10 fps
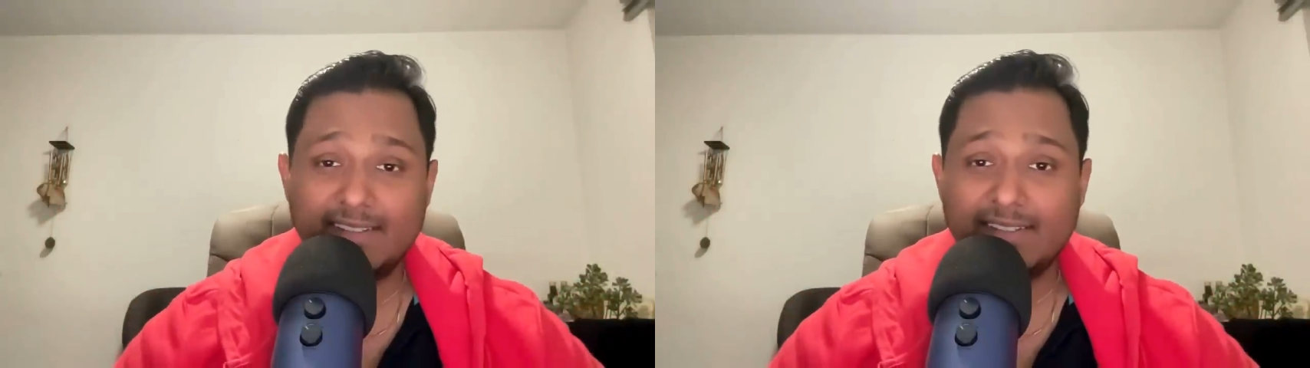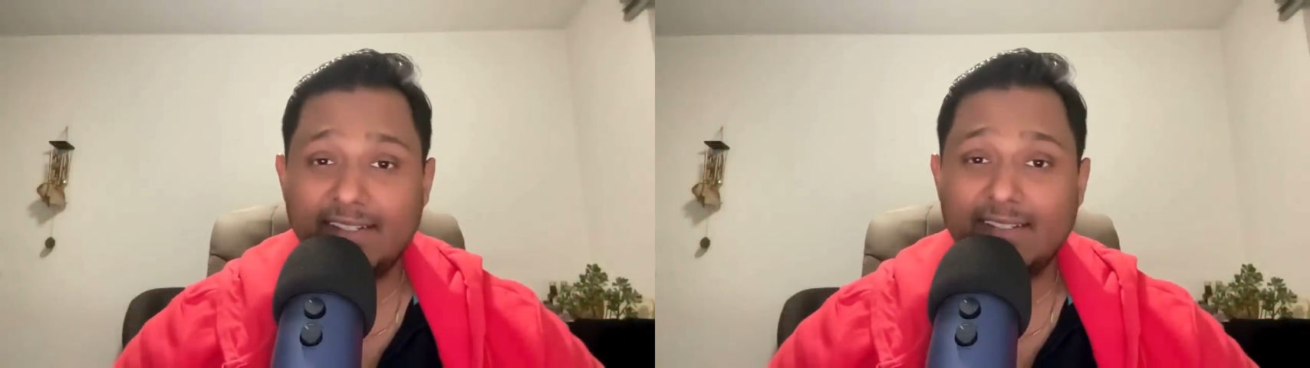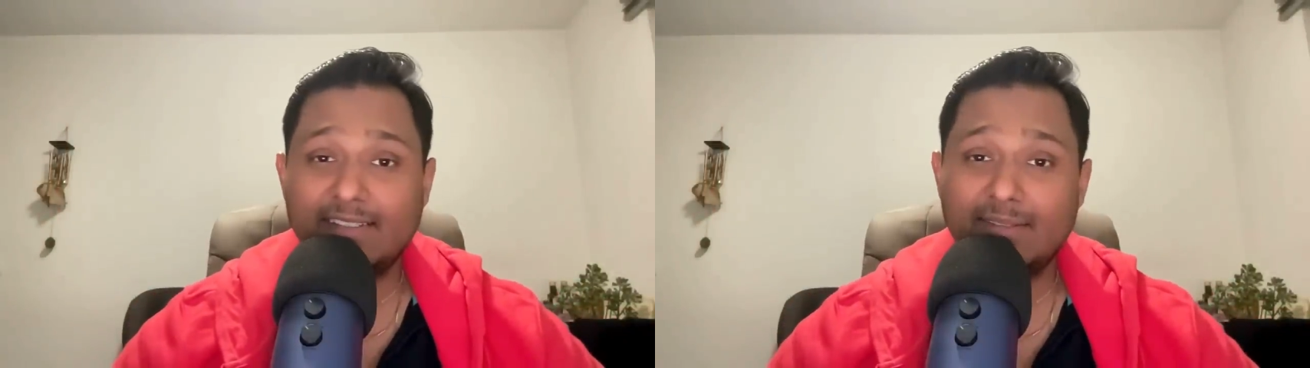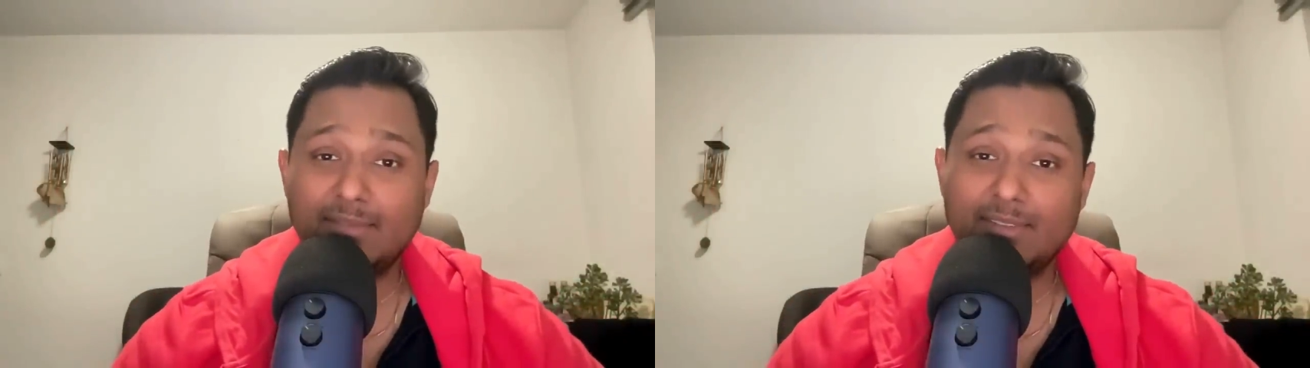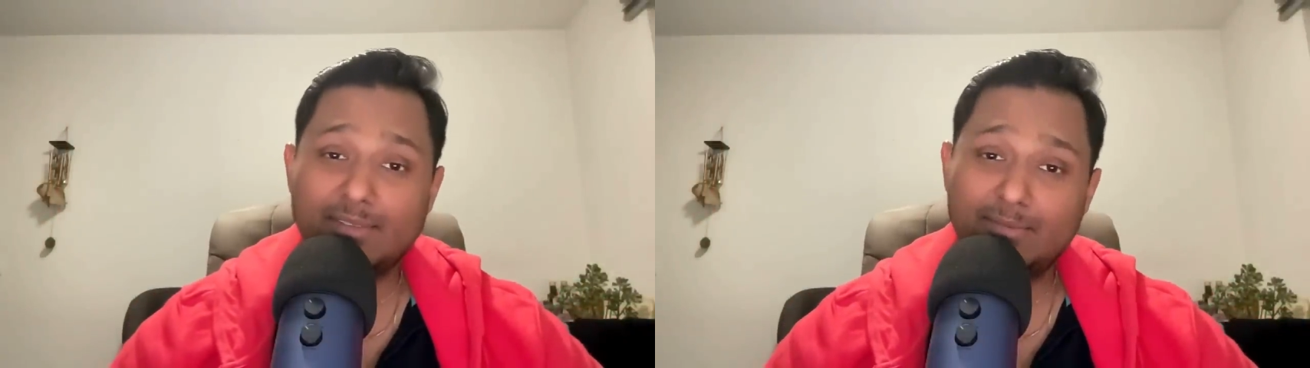it
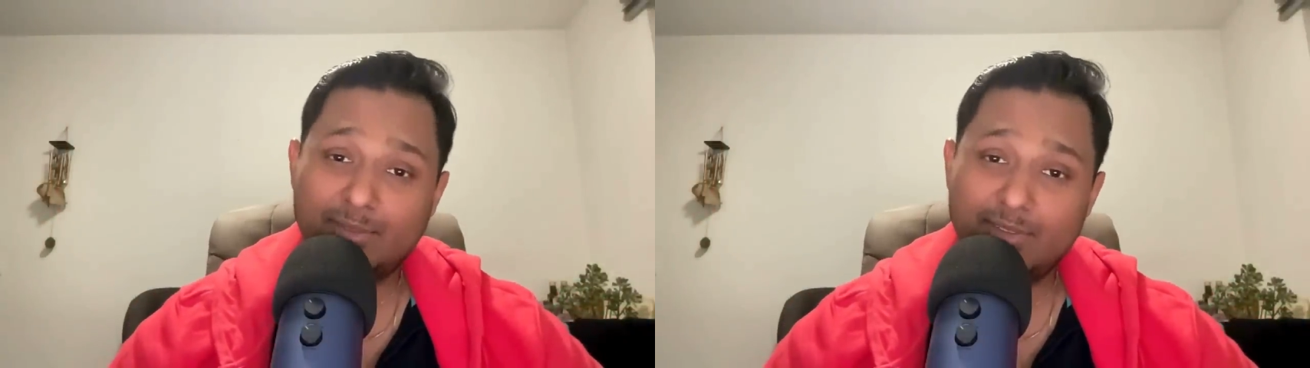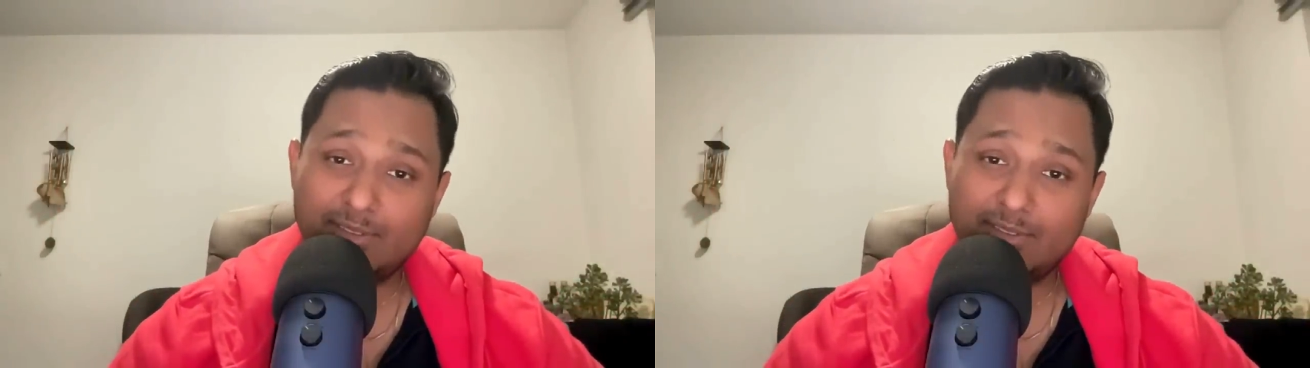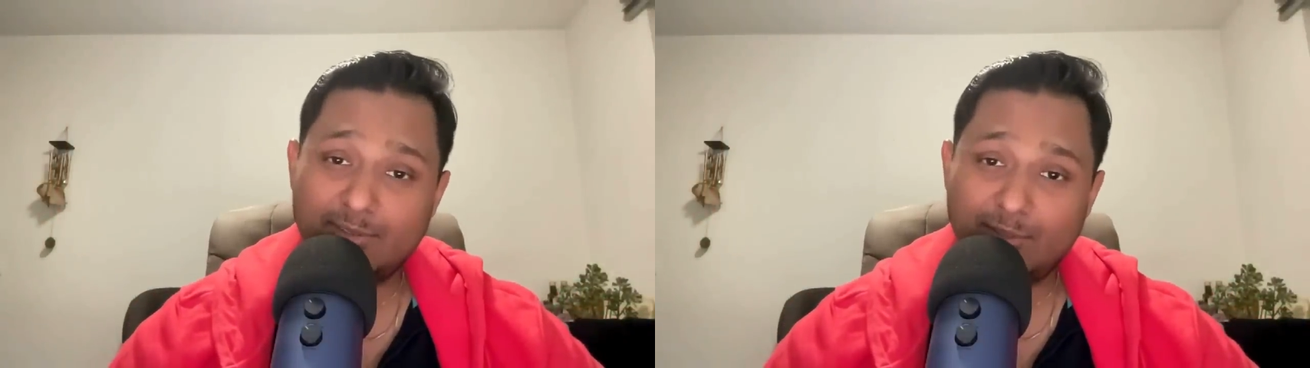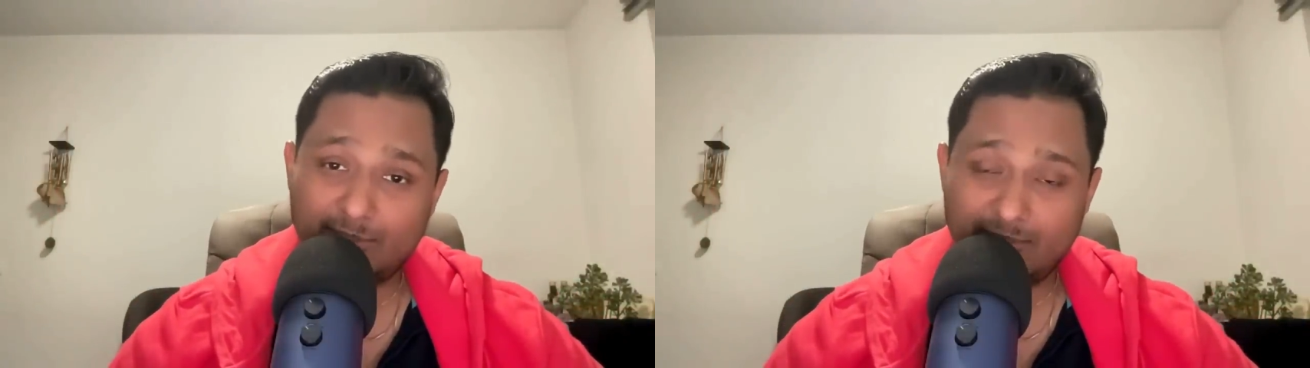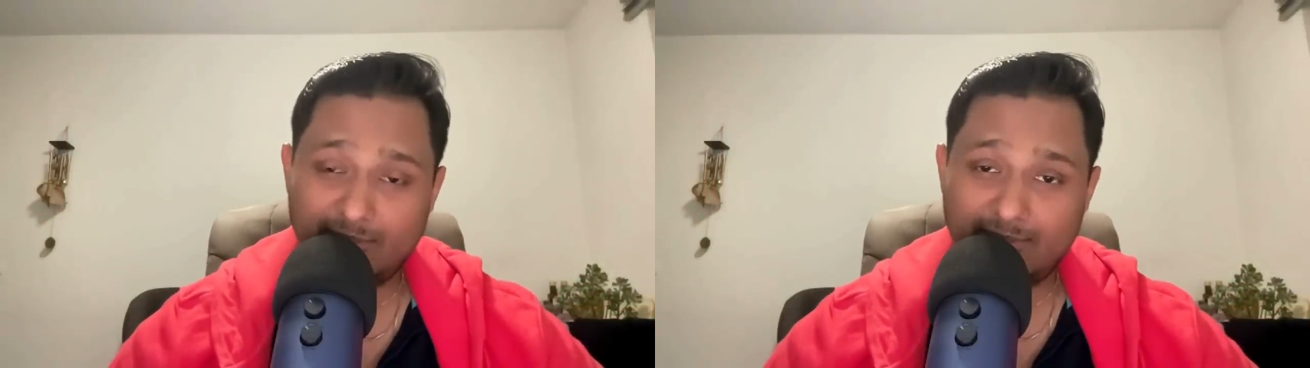seems this person is not,
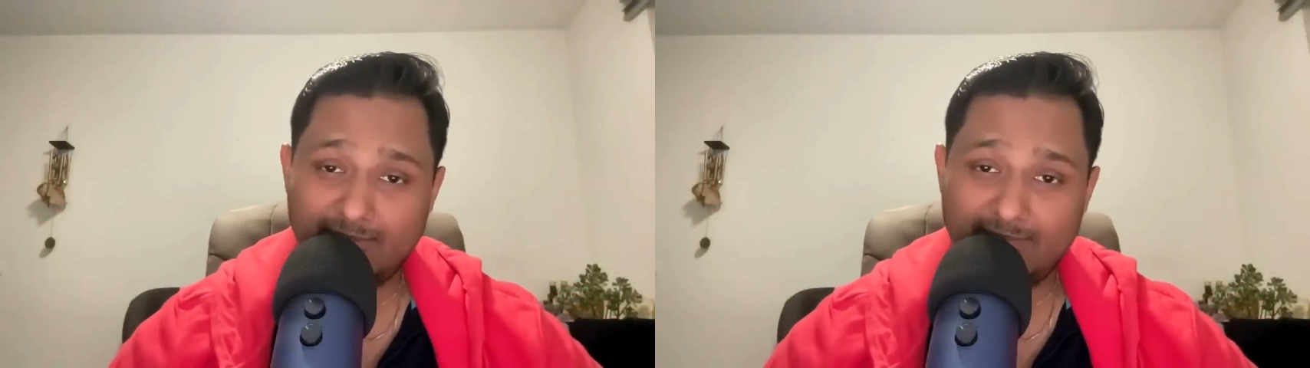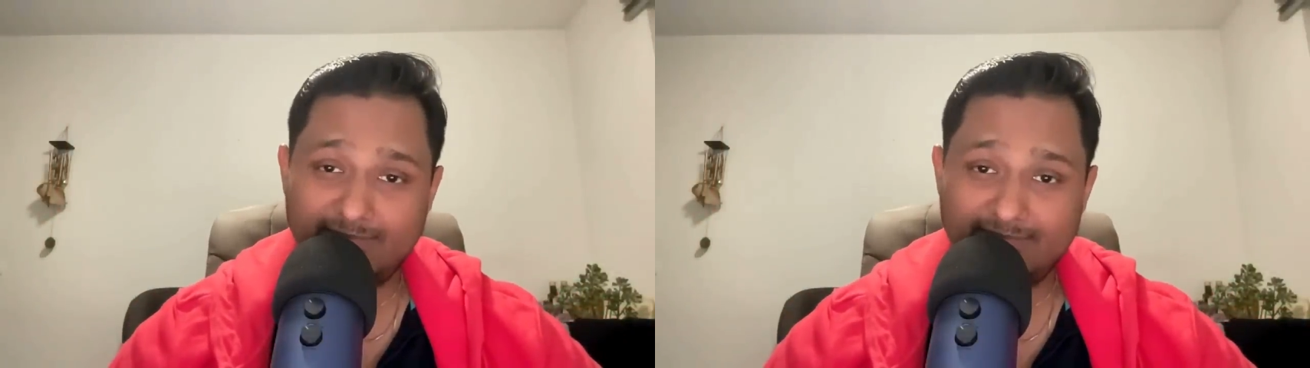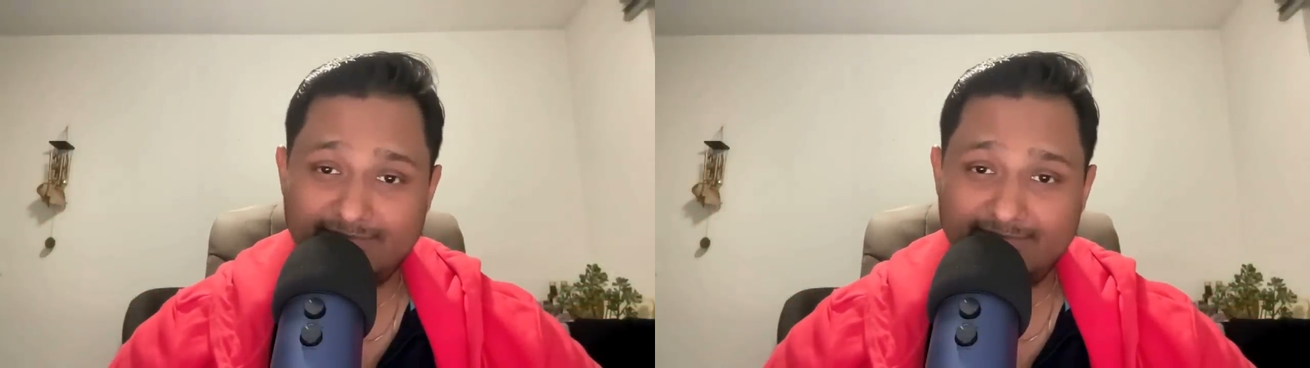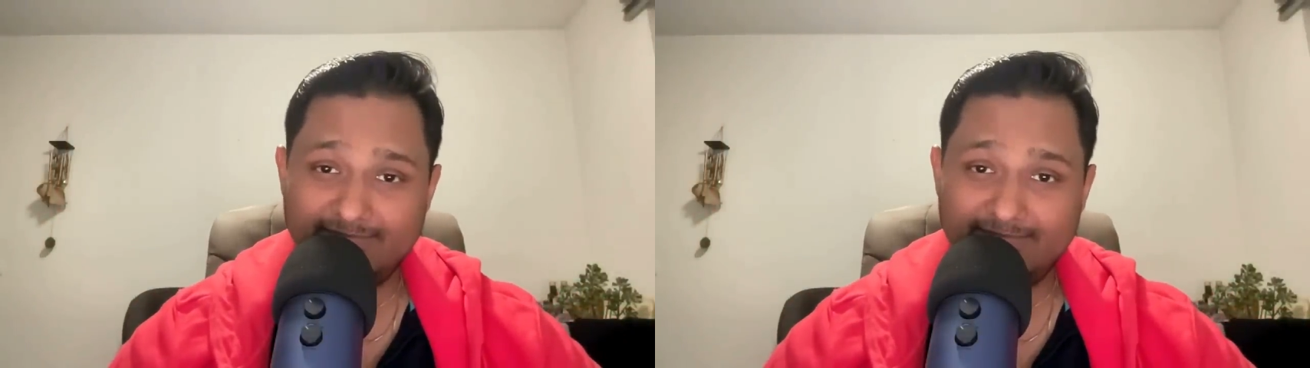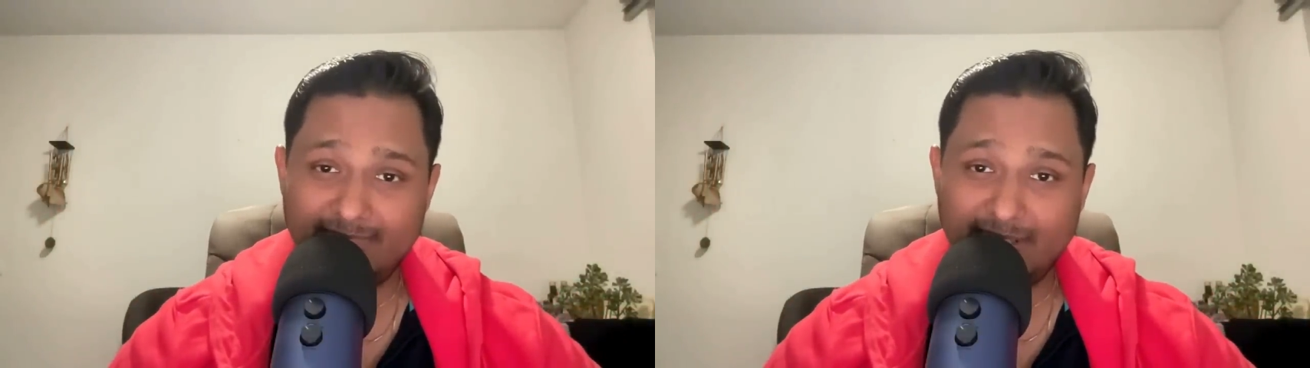
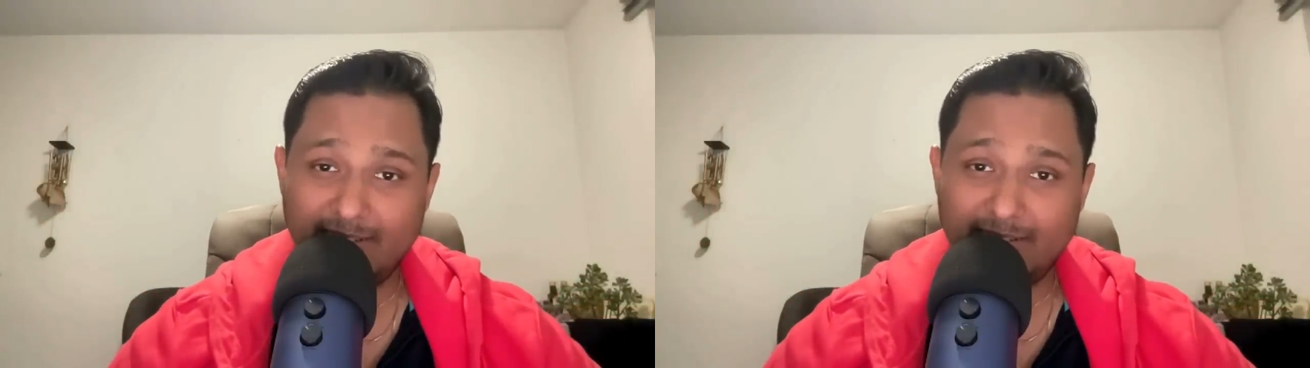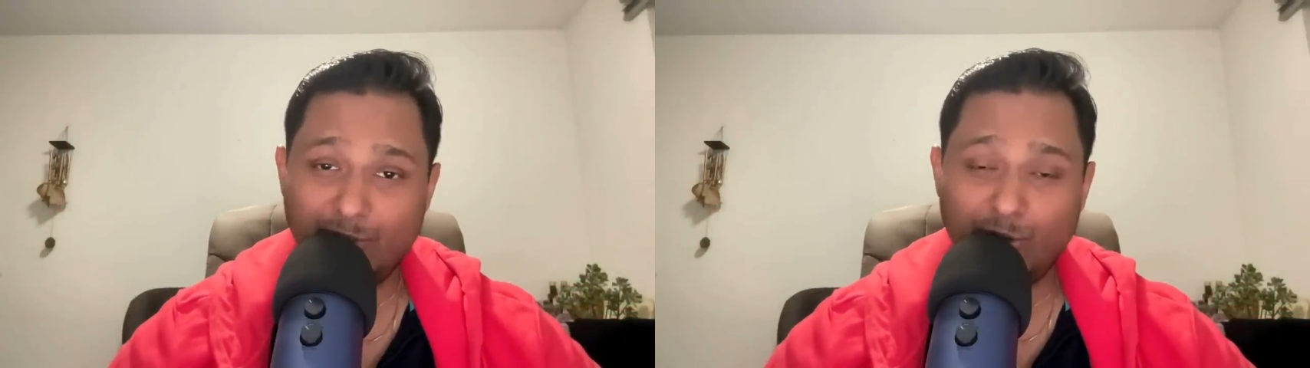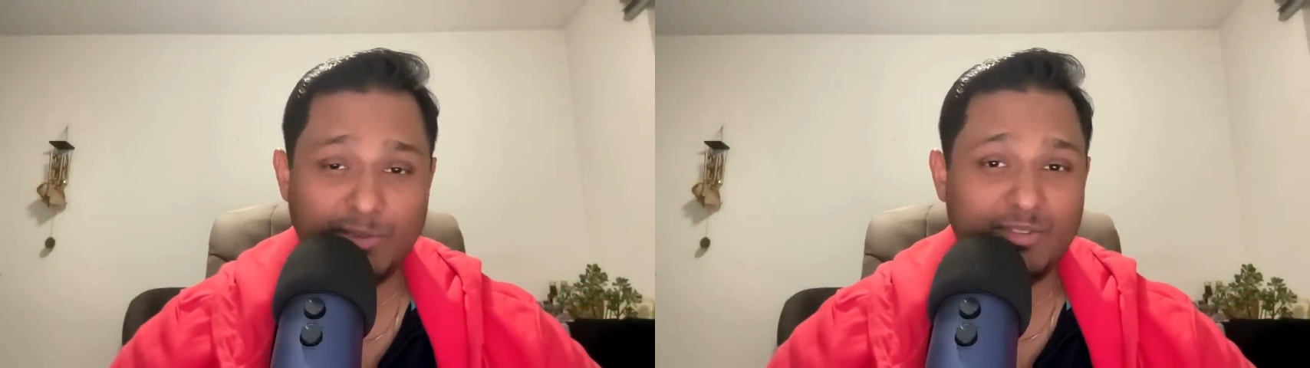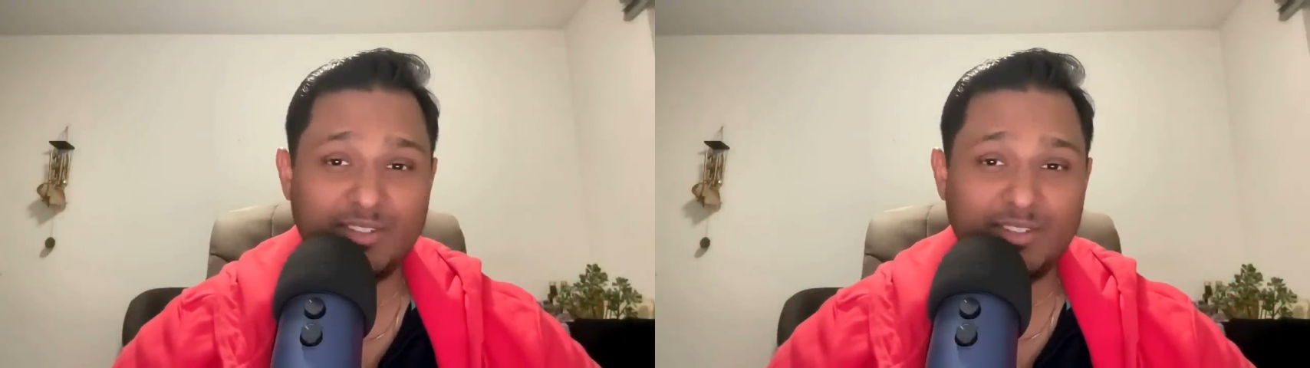right? Or maybe